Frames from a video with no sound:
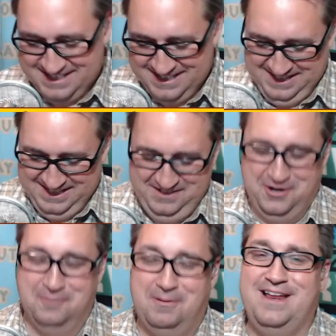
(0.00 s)

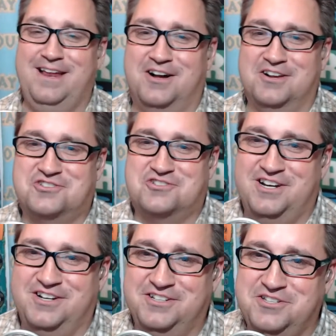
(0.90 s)
Nobody in
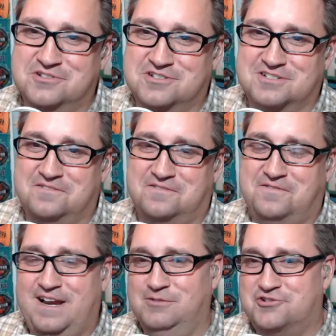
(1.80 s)
Australia uses a
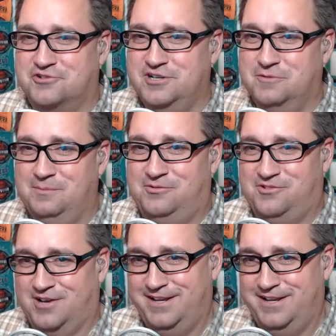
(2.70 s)
family tree website